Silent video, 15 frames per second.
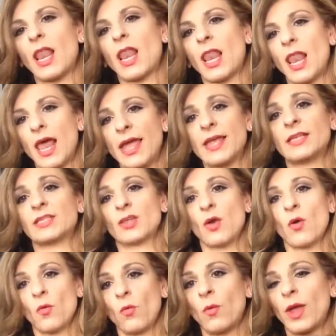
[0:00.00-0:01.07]

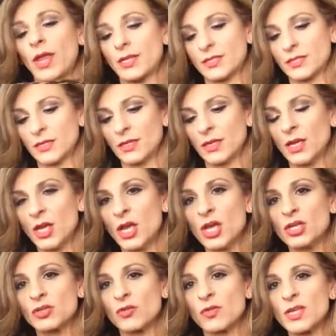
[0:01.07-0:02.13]
lightweight.
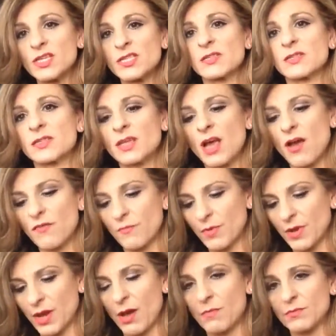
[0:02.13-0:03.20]
So this scarf
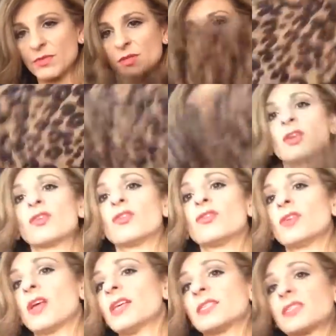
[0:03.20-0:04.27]
becomes,
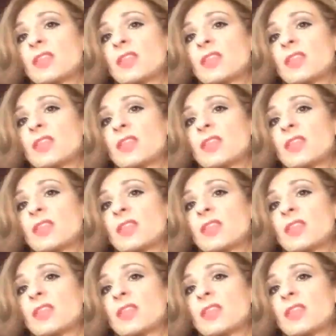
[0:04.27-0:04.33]
it's